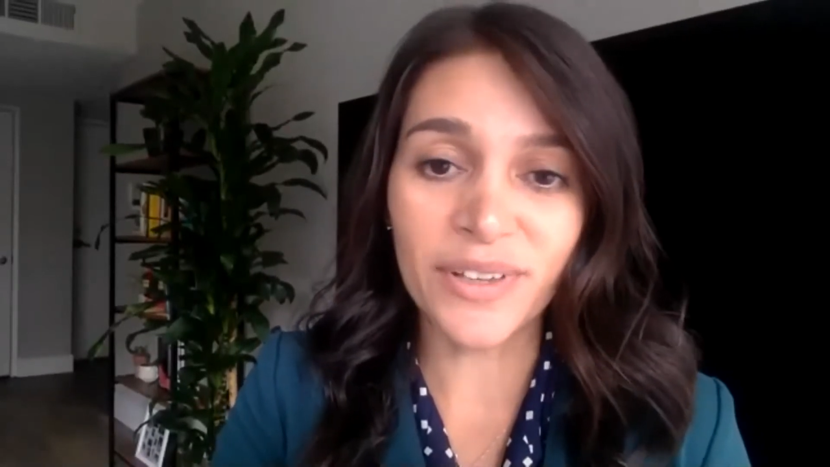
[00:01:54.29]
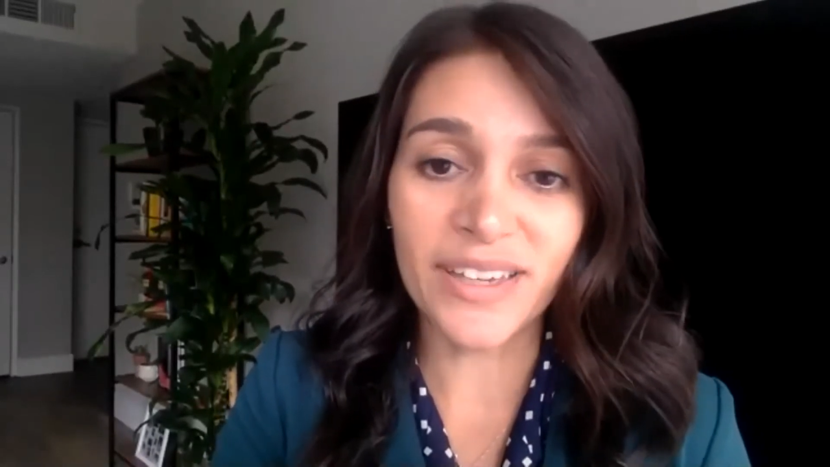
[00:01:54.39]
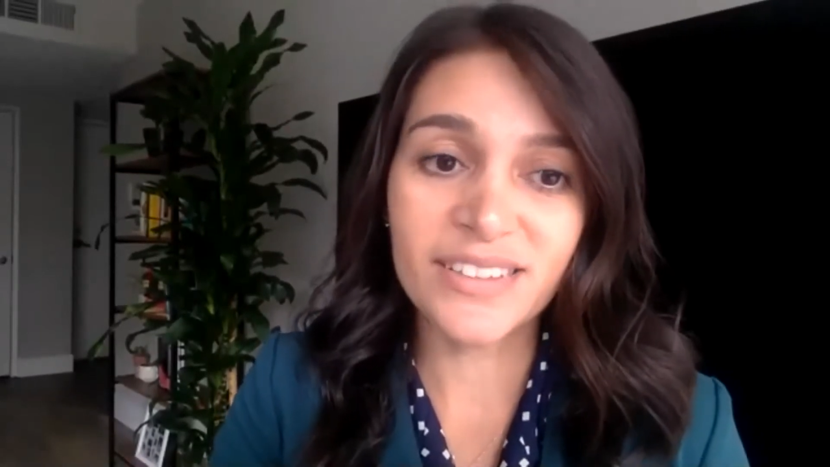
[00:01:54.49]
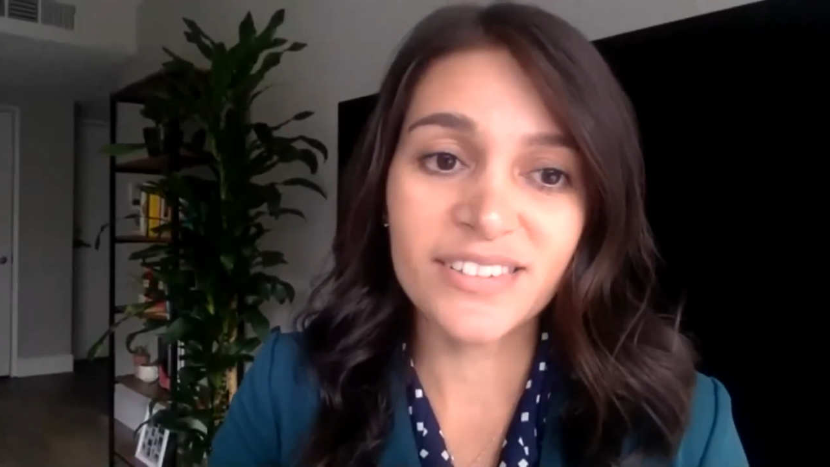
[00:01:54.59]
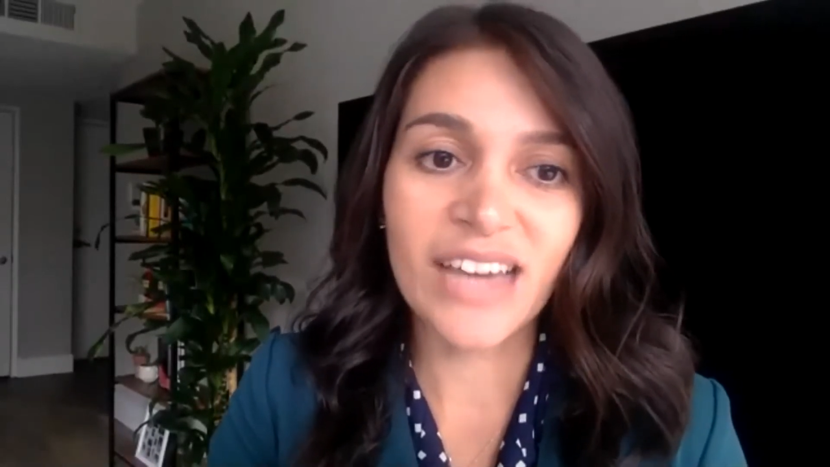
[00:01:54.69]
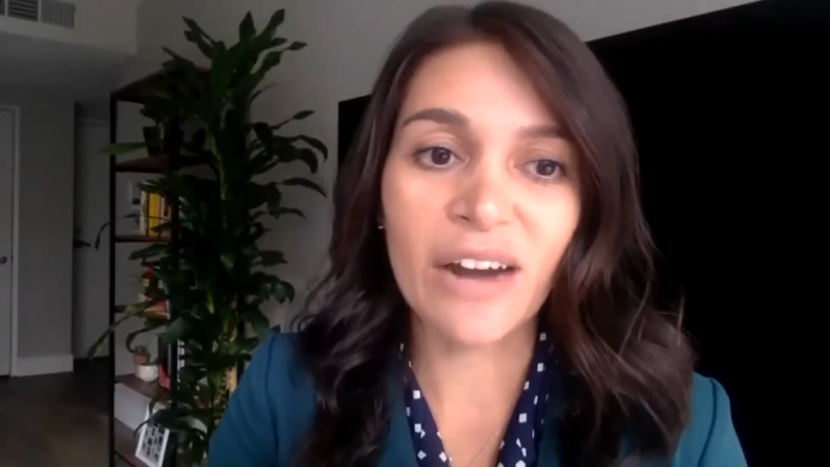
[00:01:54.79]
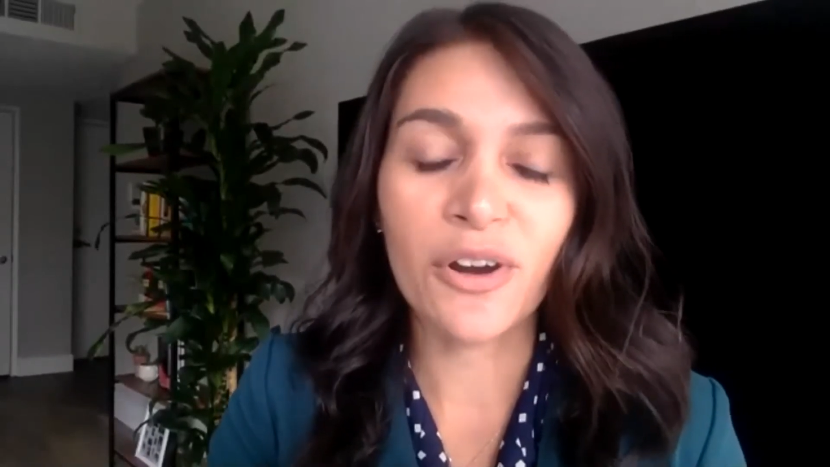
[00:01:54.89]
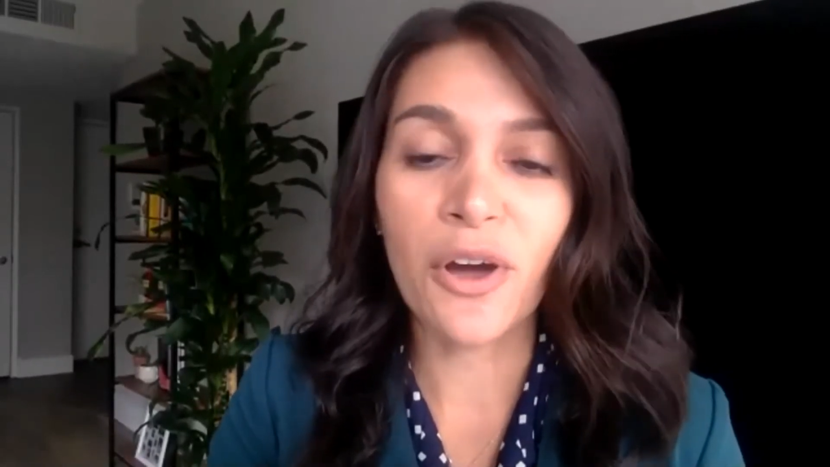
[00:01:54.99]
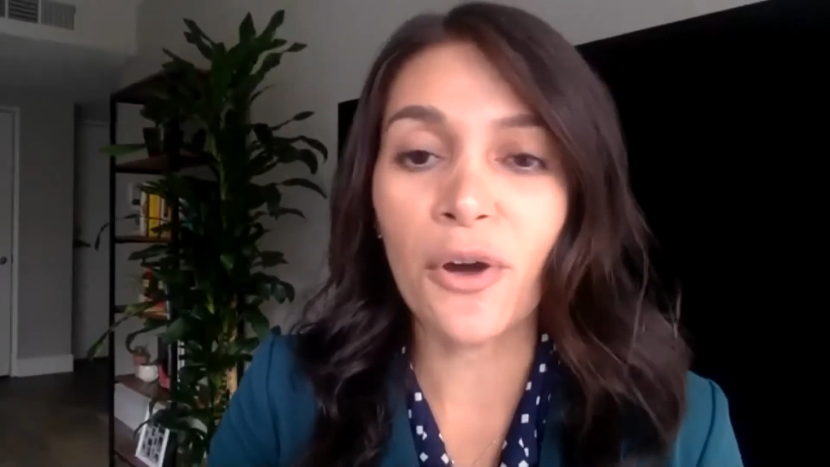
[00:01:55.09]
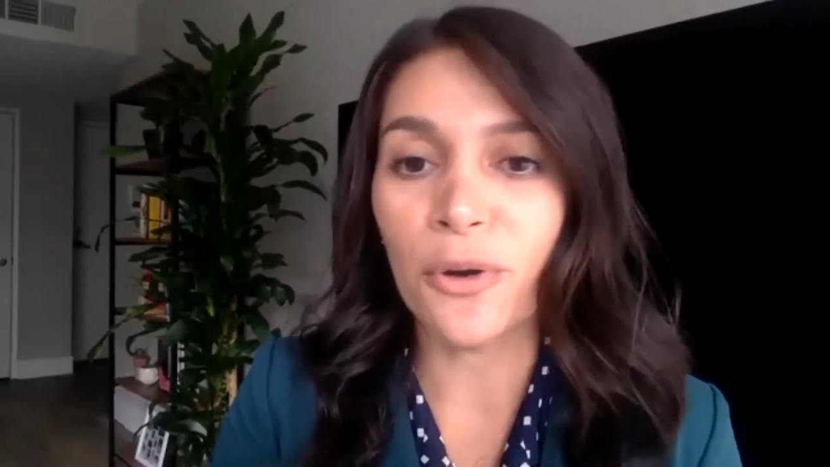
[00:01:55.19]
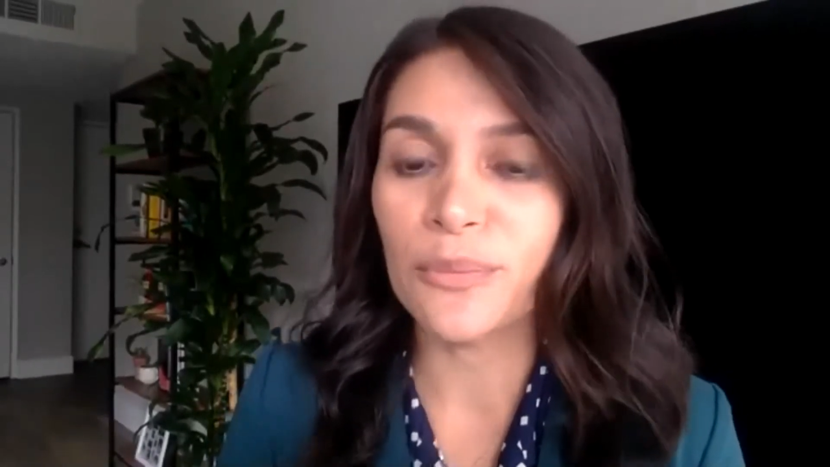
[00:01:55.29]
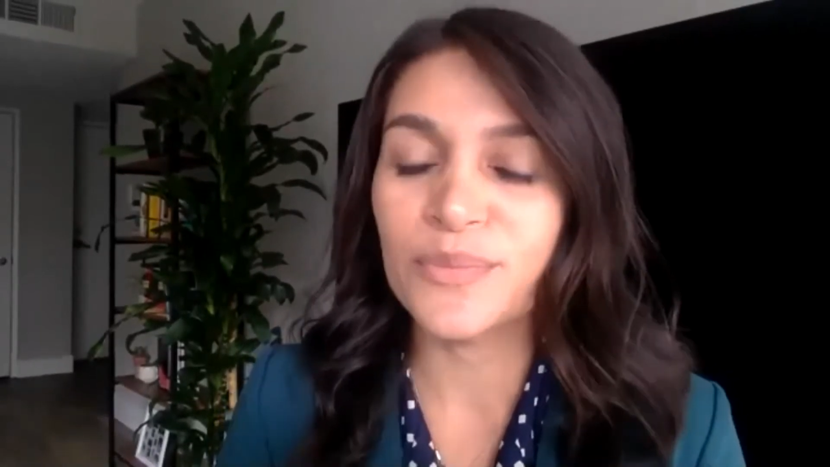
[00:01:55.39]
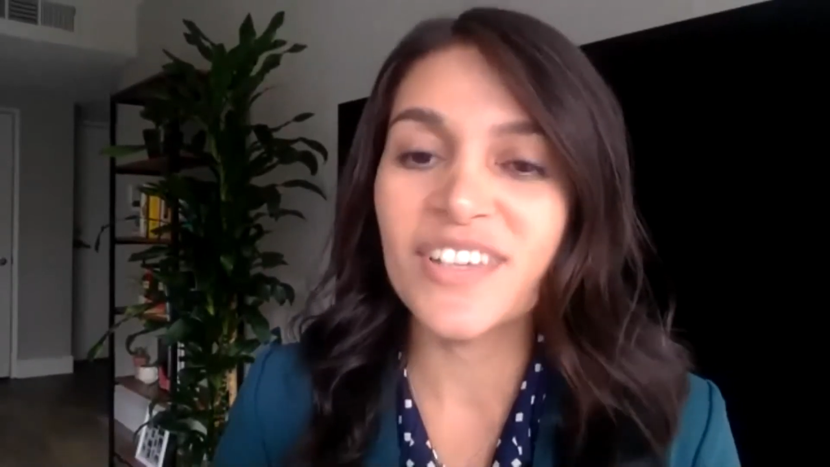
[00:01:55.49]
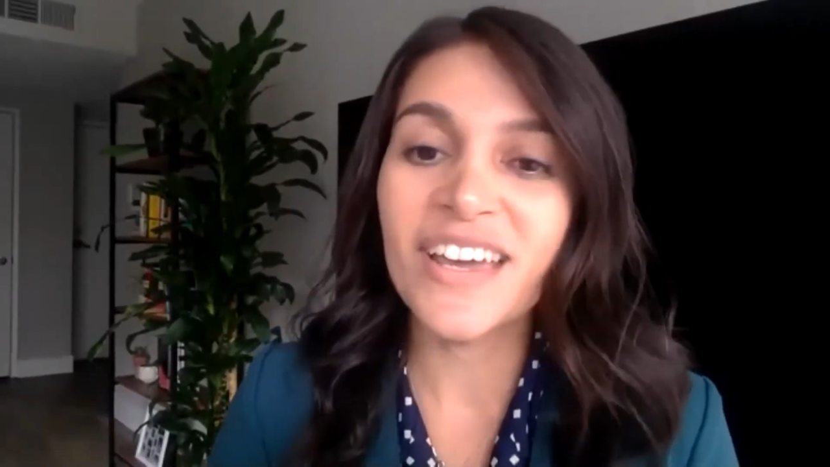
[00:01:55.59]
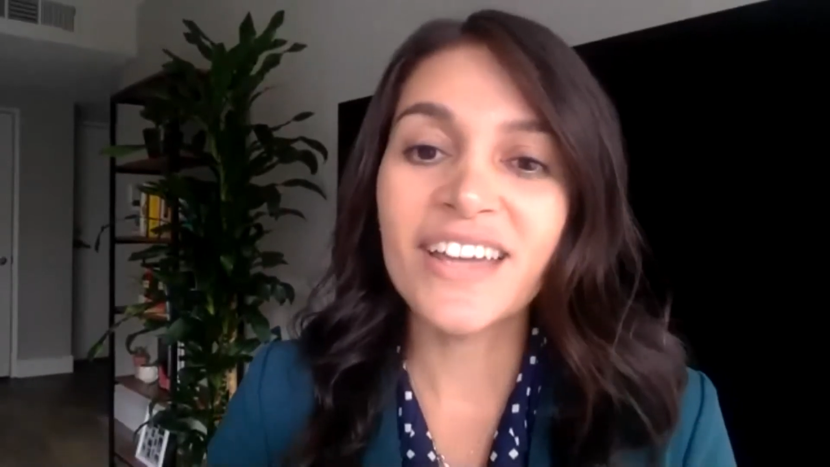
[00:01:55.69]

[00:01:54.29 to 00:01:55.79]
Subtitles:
place, our homes